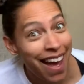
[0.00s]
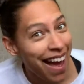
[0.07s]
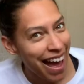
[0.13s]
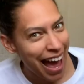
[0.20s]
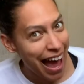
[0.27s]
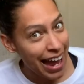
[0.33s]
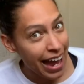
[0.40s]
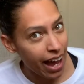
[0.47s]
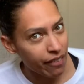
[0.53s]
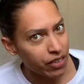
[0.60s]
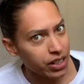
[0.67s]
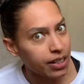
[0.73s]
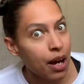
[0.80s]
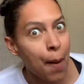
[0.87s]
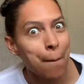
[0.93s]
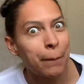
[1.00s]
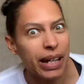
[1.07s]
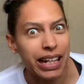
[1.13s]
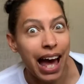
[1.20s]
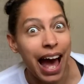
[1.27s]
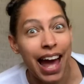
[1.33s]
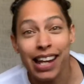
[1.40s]
I haven't, but
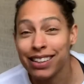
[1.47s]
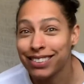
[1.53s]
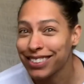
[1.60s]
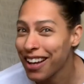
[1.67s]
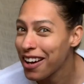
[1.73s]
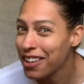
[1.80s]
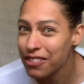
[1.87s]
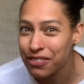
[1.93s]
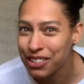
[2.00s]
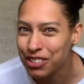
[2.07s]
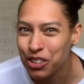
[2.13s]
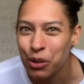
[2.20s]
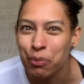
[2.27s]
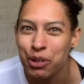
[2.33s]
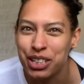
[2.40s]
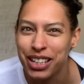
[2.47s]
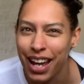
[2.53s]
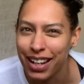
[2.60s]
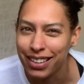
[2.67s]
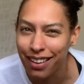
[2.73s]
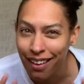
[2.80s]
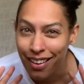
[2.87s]
I love to
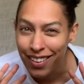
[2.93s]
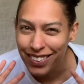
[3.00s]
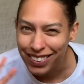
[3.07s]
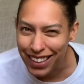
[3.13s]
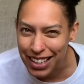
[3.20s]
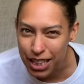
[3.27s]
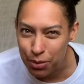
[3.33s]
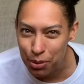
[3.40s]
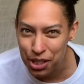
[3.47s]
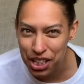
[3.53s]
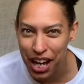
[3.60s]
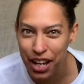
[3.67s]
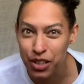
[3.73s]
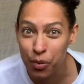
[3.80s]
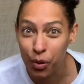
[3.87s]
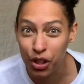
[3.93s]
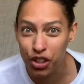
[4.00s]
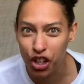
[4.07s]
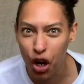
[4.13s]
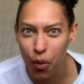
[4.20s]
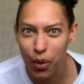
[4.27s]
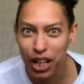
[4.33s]
pretend. Let's pretend we're
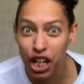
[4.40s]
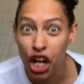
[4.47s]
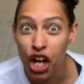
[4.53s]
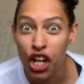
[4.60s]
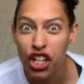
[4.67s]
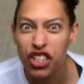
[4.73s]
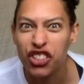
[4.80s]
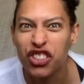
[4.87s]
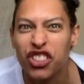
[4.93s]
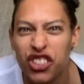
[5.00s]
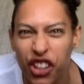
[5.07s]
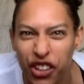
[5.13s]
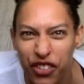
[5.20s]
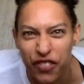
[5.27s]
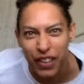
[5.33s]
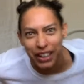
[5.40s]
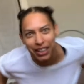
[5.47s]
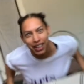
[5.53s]
going surfing.